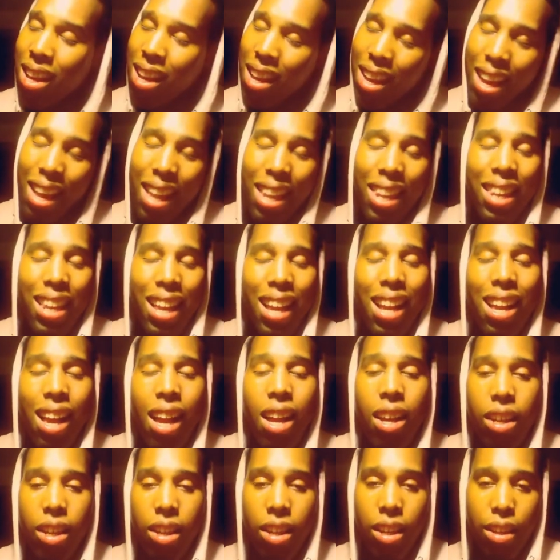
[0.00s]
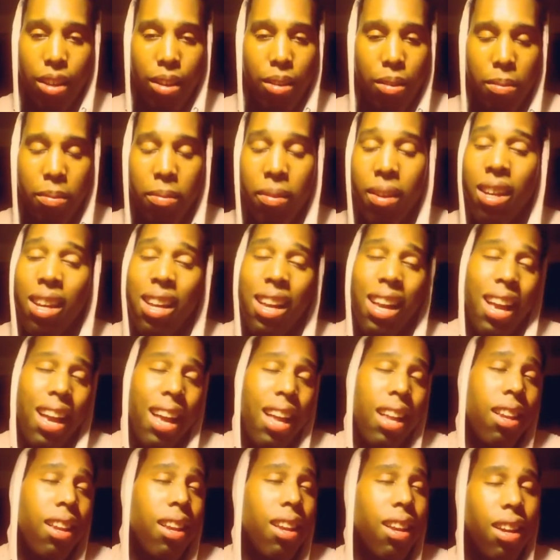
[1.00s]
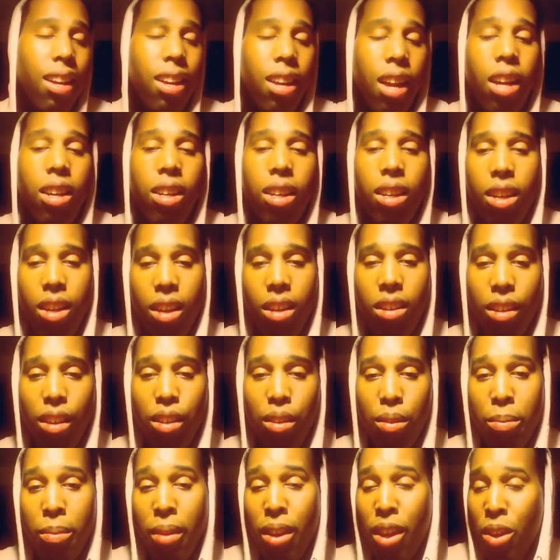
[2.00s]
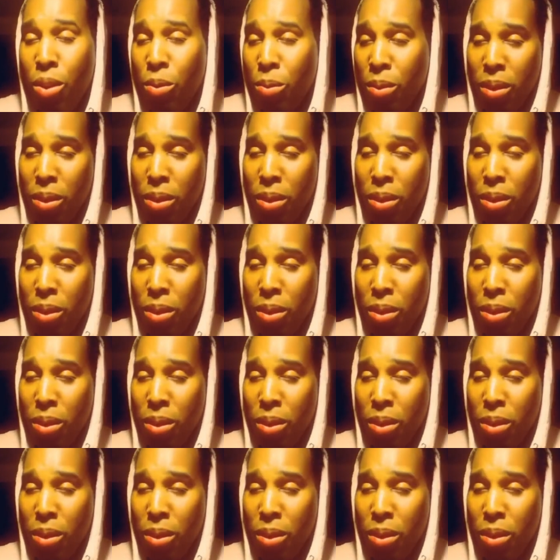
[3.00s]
I like them, I like them.